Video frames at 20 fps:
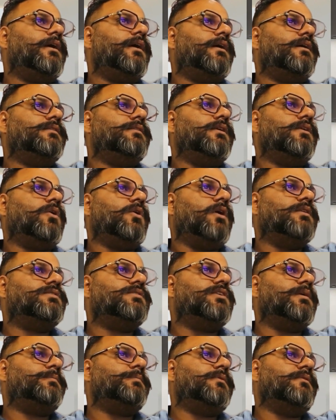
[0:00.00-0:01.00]
The
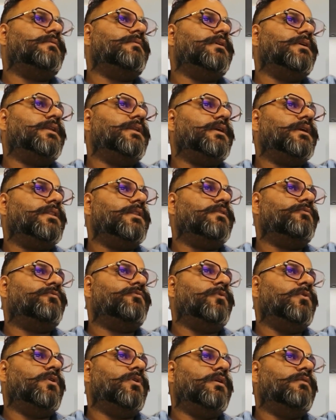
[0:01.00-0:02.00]
concept of learning in the
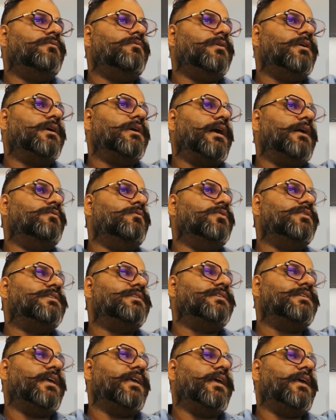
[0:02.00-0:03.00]
flow of work, I would
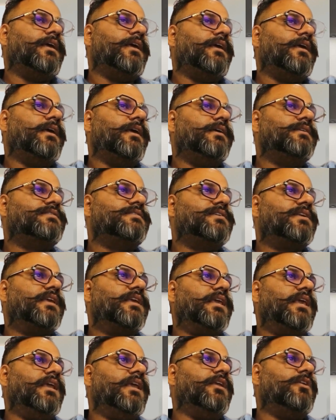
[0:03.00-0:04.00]
say, is
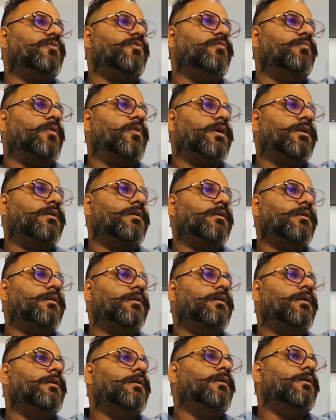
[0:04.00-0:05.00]
key to
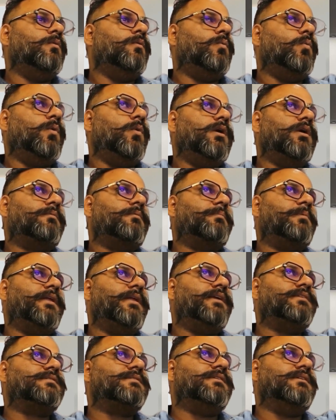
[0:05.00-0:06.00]
modern
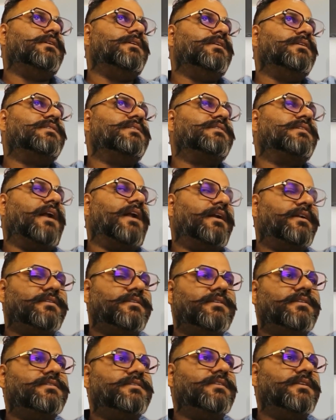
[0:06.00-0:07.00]
workplace learning
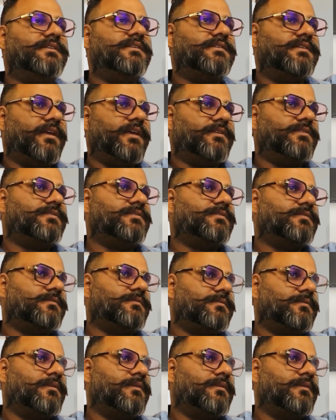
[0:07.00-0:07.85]
strategies these days.